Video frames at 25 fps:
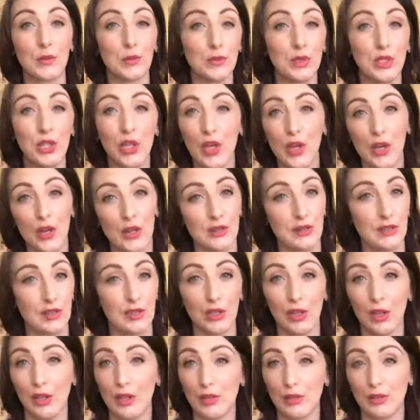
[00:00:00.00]
years and
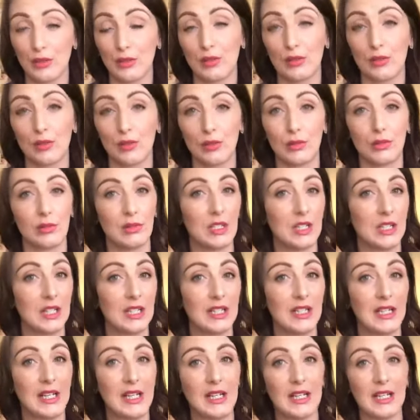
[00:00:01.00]
years ago,
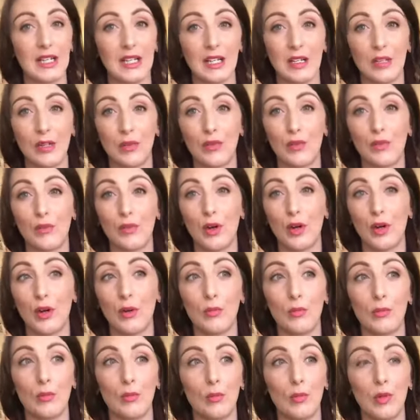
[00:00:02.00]
like
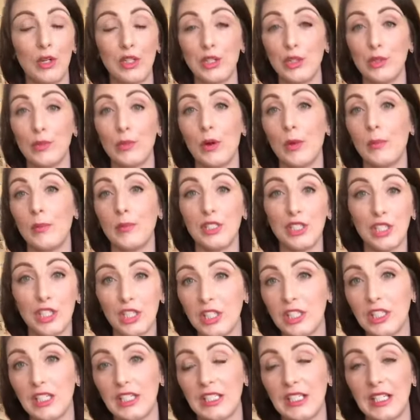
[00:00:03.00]
from when you were on
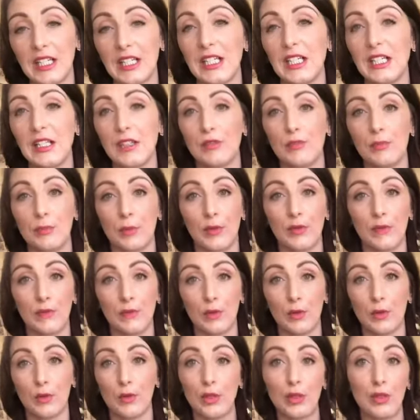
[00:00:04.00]
maternity leave,
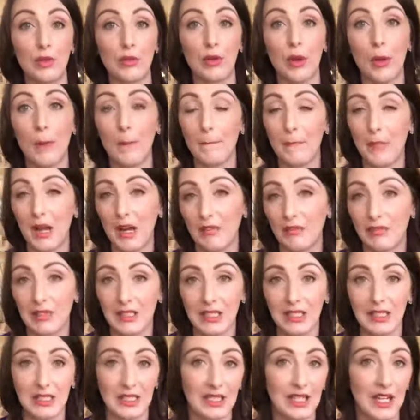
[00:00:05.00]
before you got
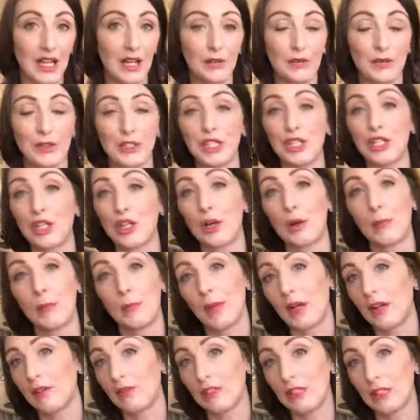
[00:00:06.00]
married and after you got
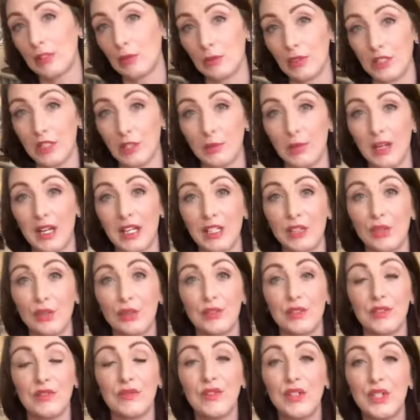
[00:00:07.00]
married, when you were at
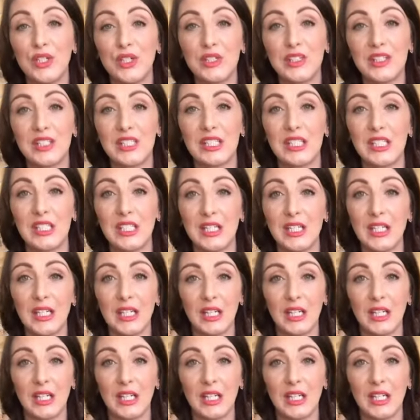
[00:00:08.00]
university?